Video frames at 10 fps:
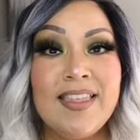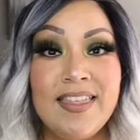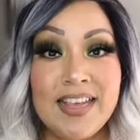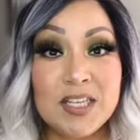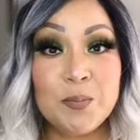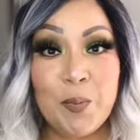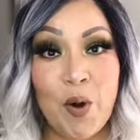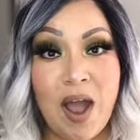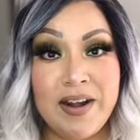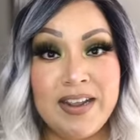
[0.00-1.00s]
This
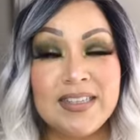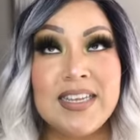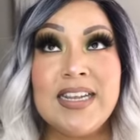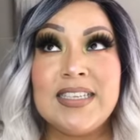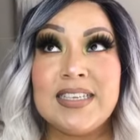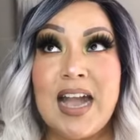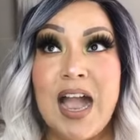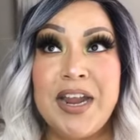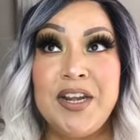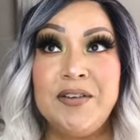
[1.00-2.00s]
product, it's
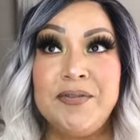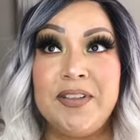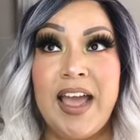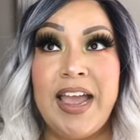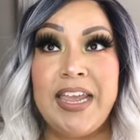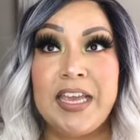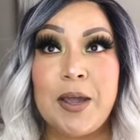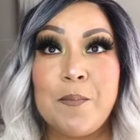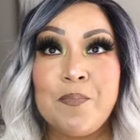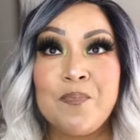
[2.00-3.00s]
kind of
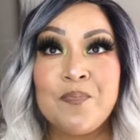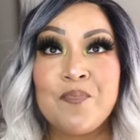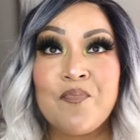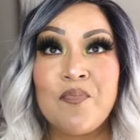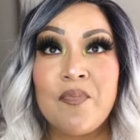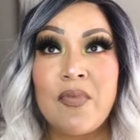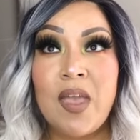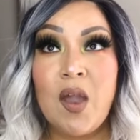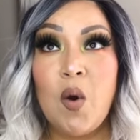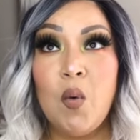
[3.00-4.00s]
like
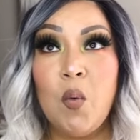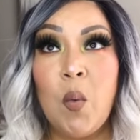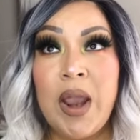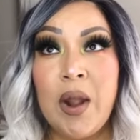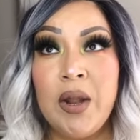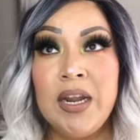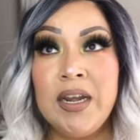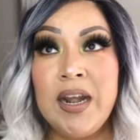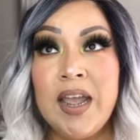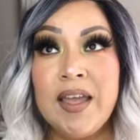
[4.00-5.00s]

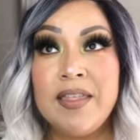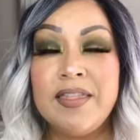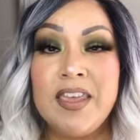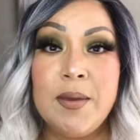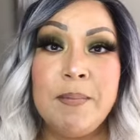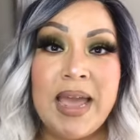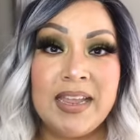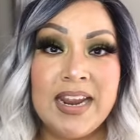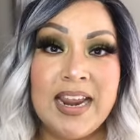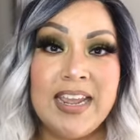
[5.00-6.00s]
wearing the
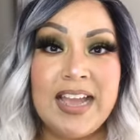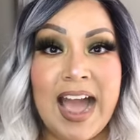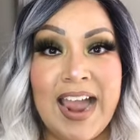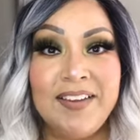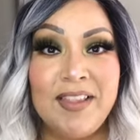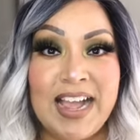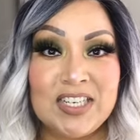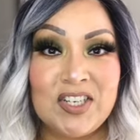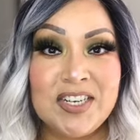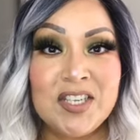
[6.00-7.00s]
magnetic
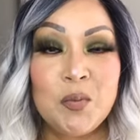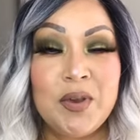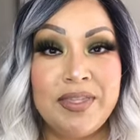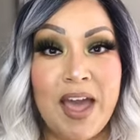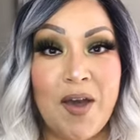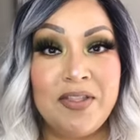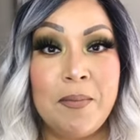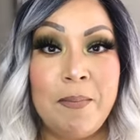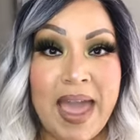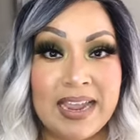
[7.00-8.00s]
eyelashes without
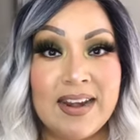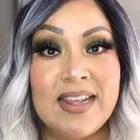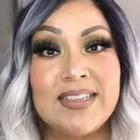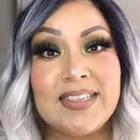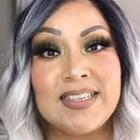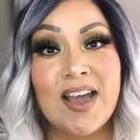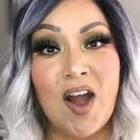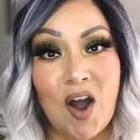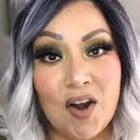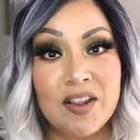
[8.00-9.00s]
the magnets
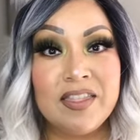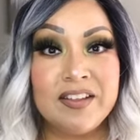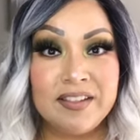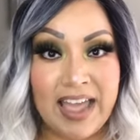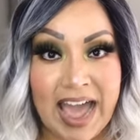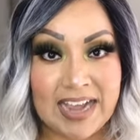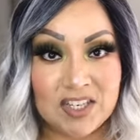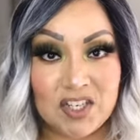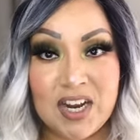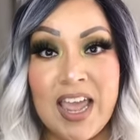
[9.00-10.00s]
on the
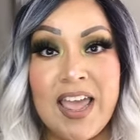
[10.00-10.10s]
lash.